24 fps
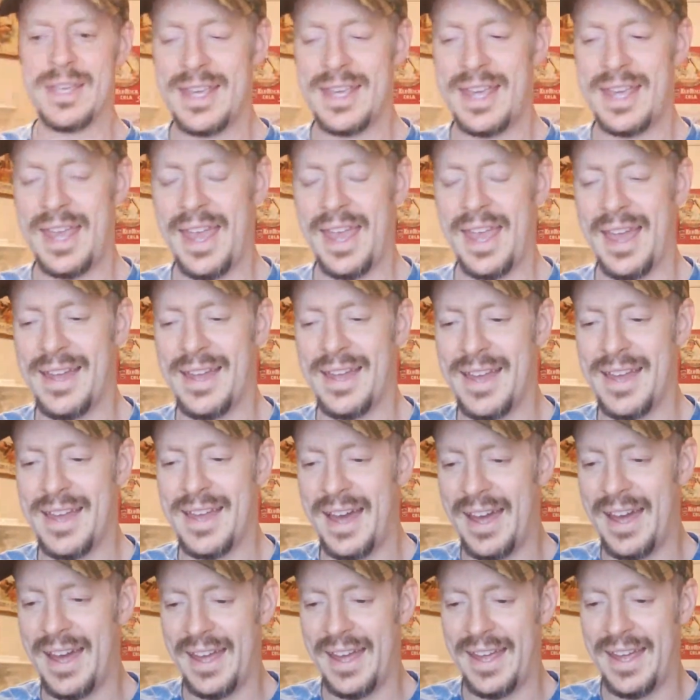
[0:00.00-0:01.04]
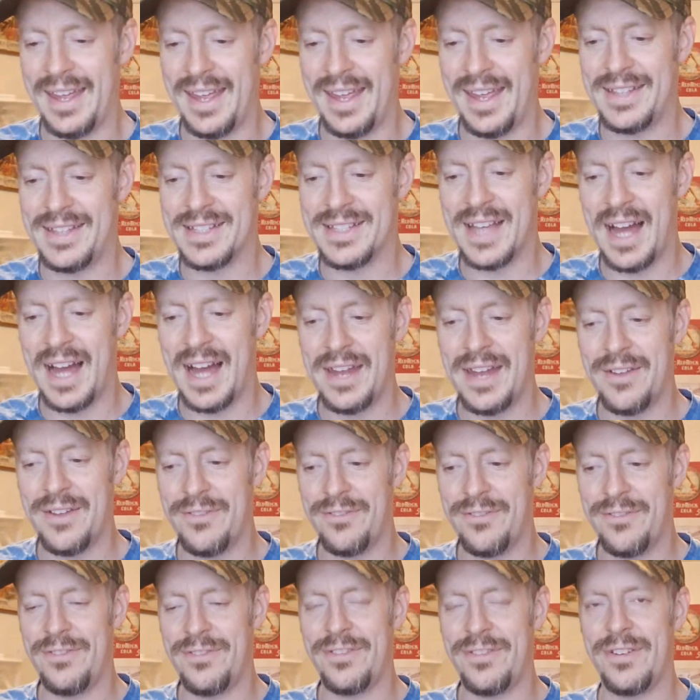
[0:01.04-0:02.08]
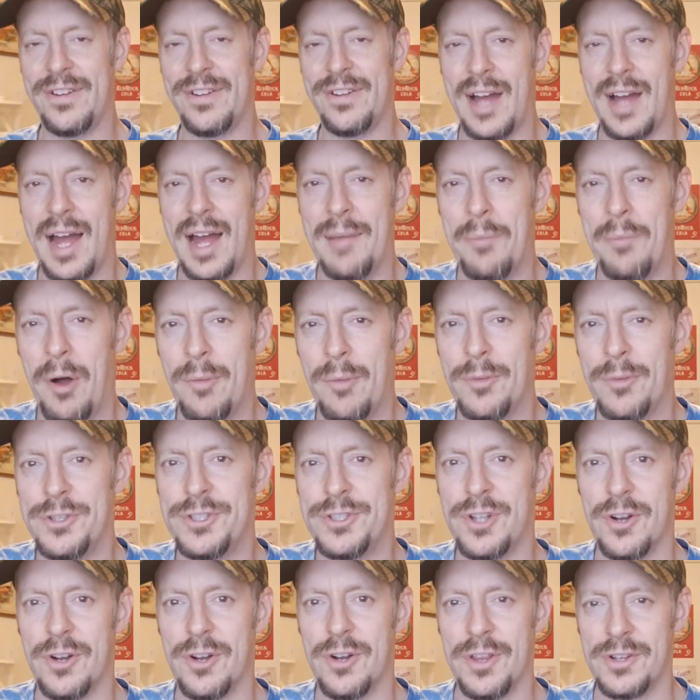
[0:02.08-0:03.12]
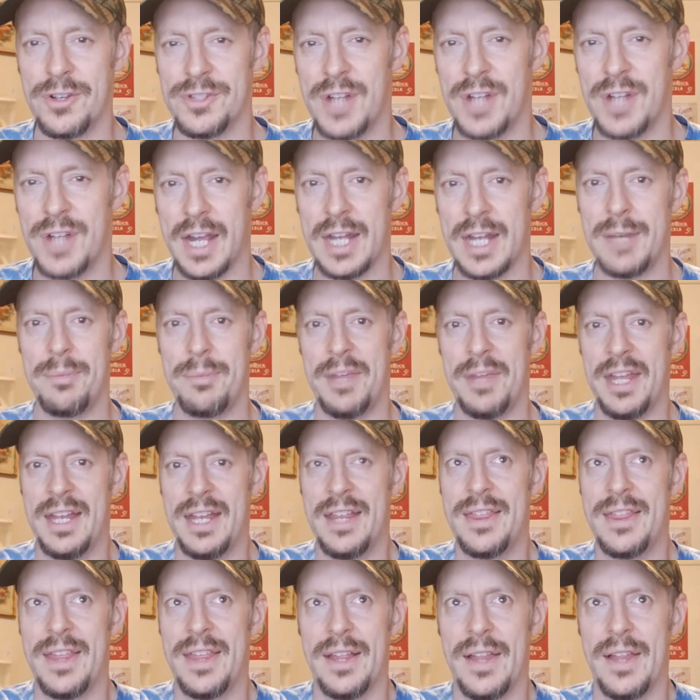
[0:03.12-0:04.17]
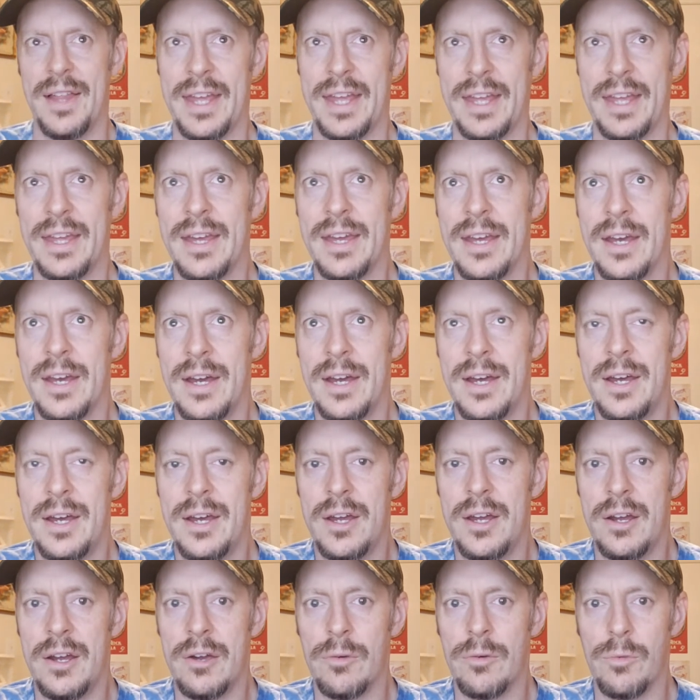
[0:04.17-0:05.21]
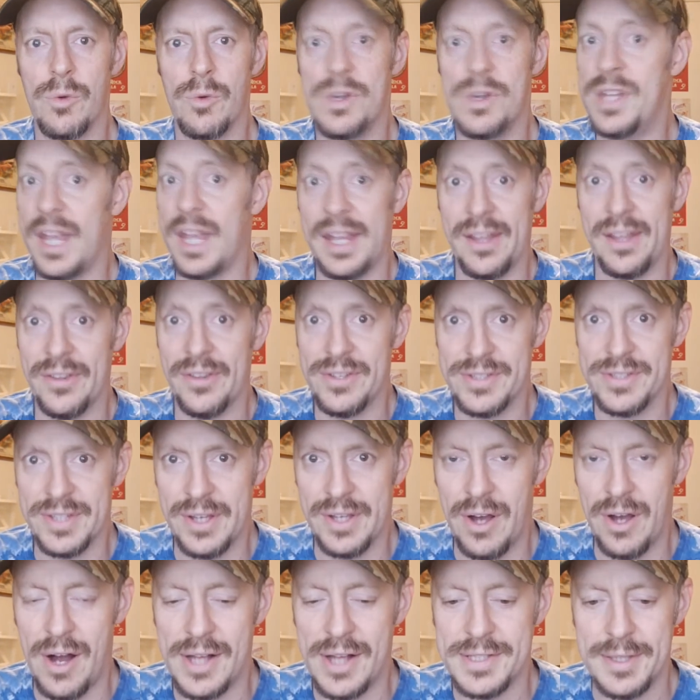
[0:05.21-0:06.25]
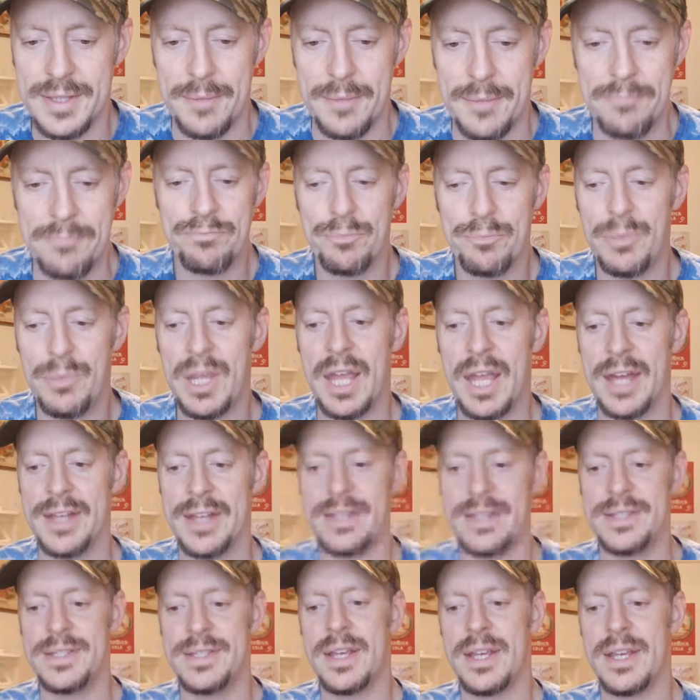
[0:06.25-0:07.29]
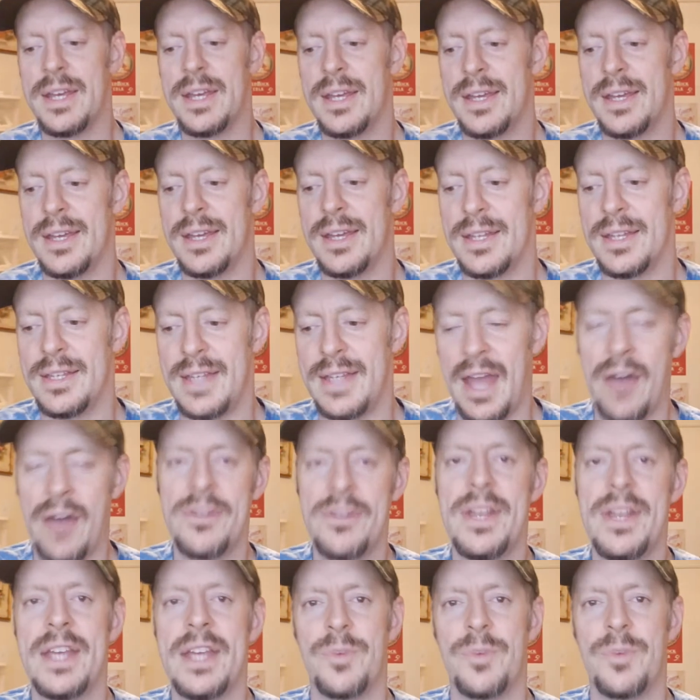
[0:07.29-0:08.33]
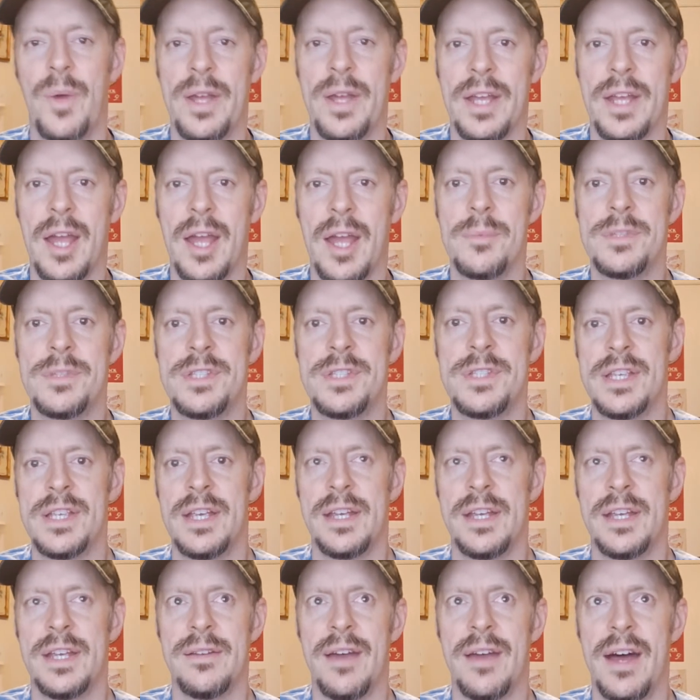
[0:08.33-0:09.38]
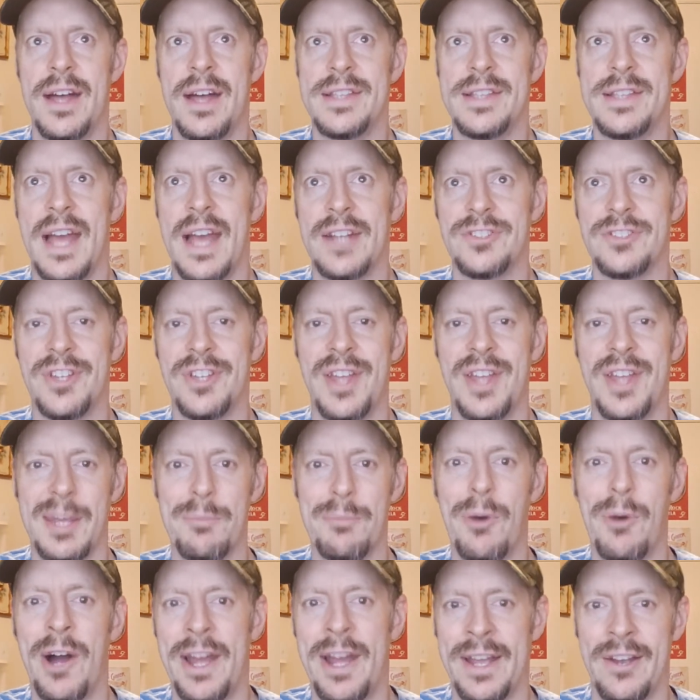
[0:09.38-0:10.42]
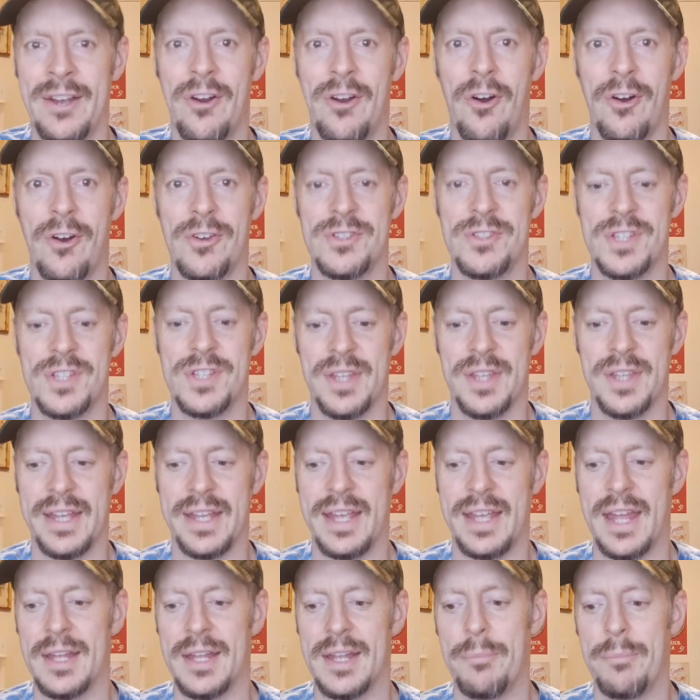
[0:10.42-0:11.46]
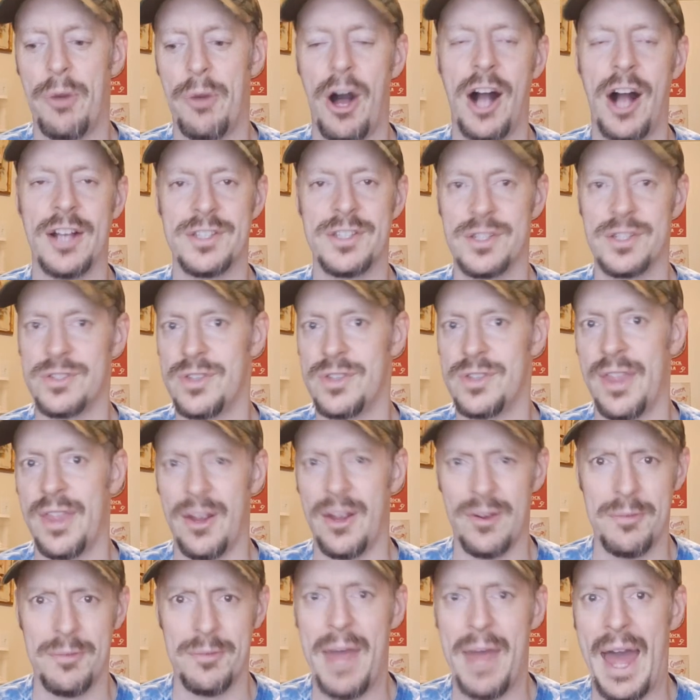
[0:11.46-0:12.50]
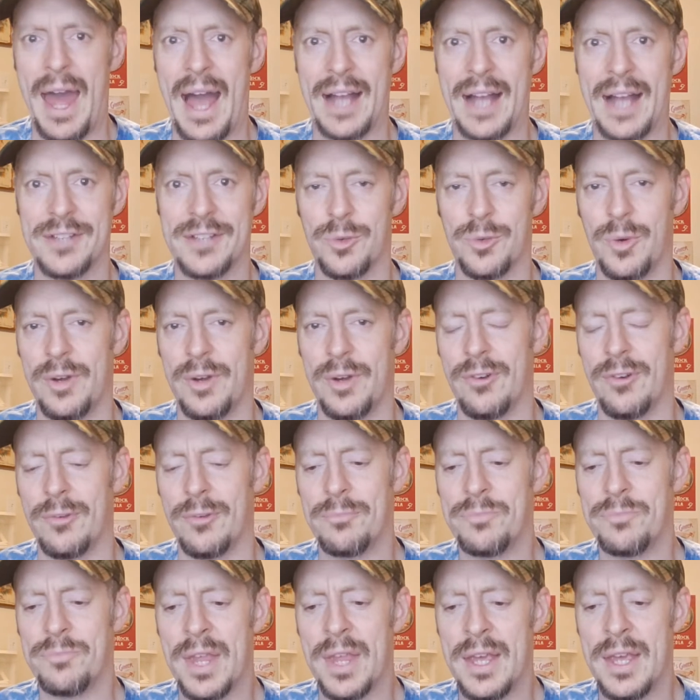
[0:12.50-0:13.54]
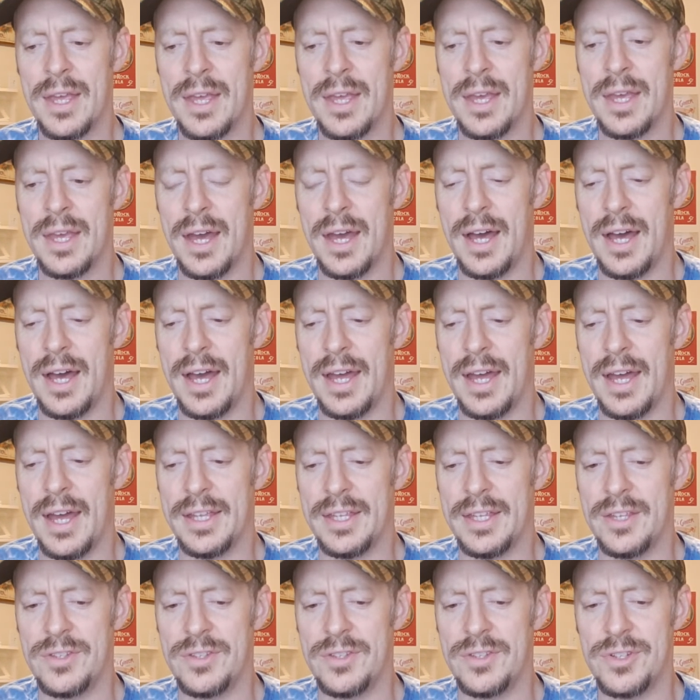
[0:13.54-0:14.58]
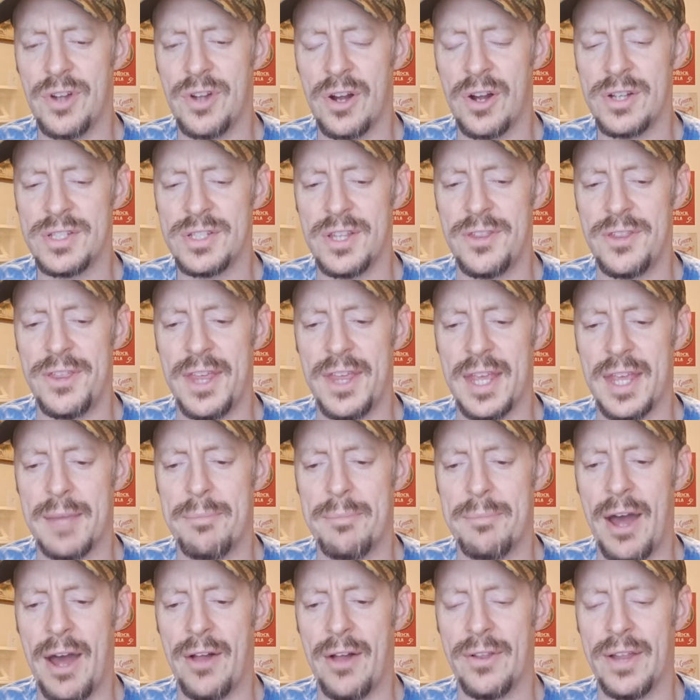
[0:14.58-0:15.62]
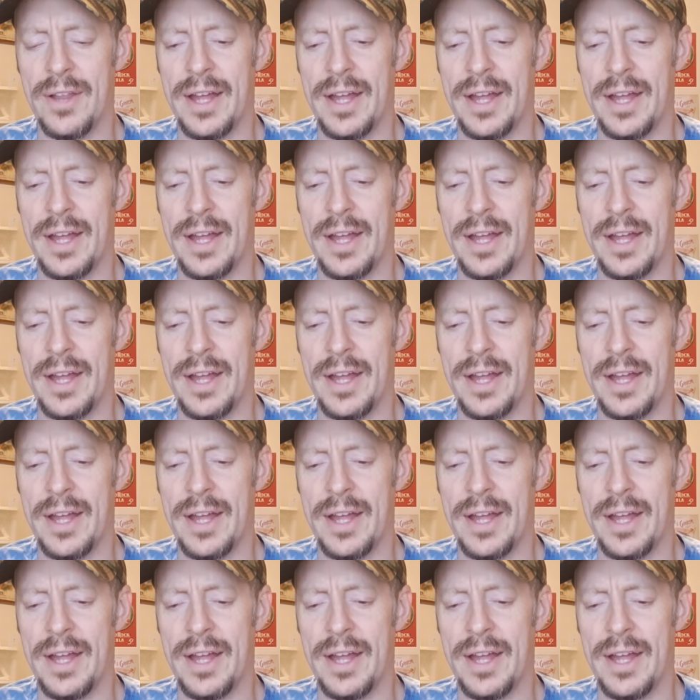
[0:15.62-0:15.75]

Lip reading: it's kind of, I'm almost certain there's not going to be anything ridiculously awesome, because nowadays when it comes to us actually buying cards and getting a box that they're in packs or whatever, you start to think about